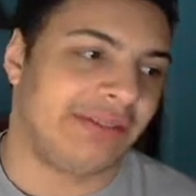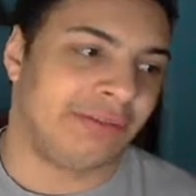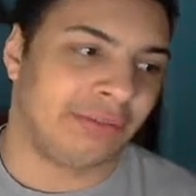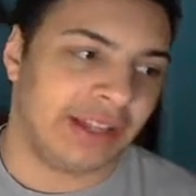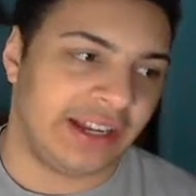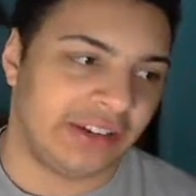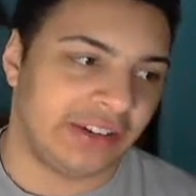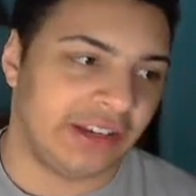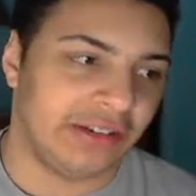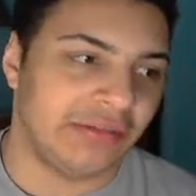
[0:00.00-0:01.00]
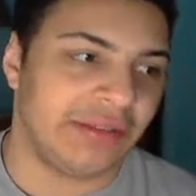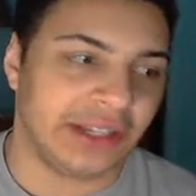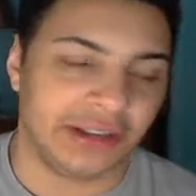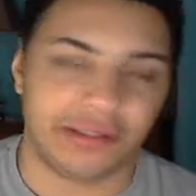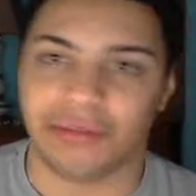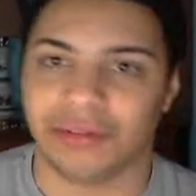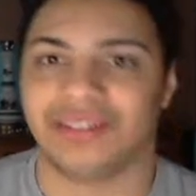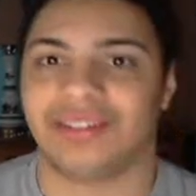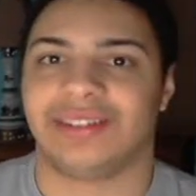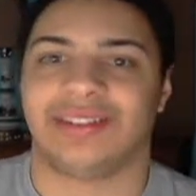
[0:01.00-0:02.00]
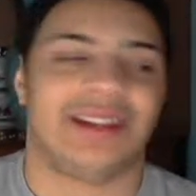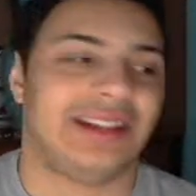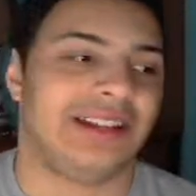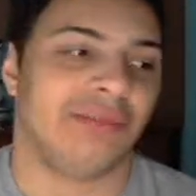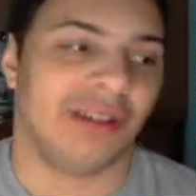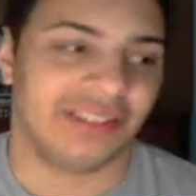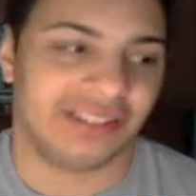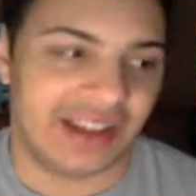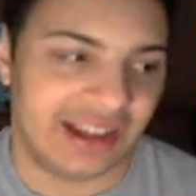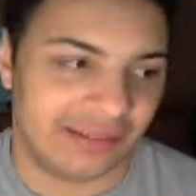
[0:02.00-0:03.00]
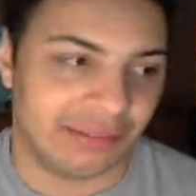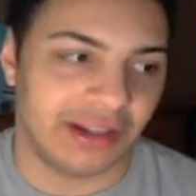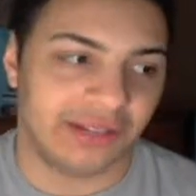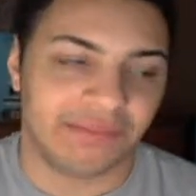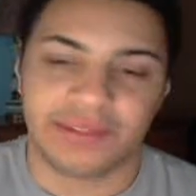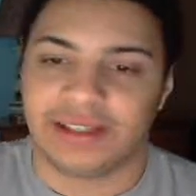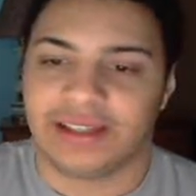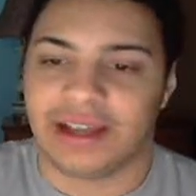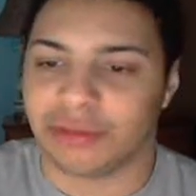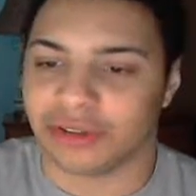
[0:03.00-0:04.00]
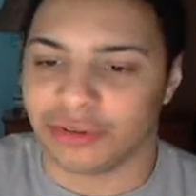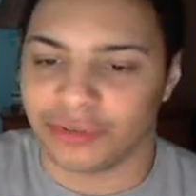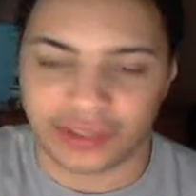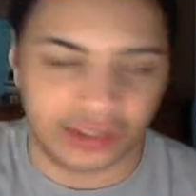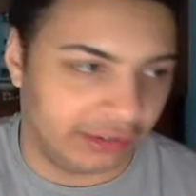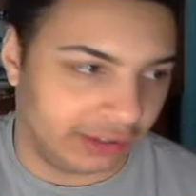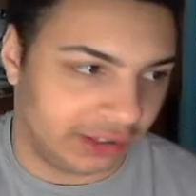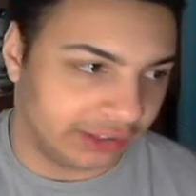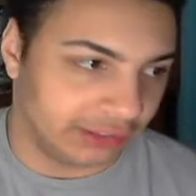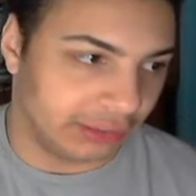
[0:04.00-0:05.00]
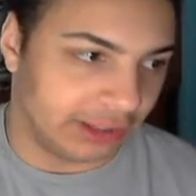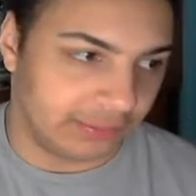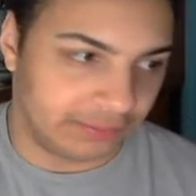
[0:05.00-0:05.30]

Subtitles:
later, it was said he was dead, but that was a whole thing going on as well.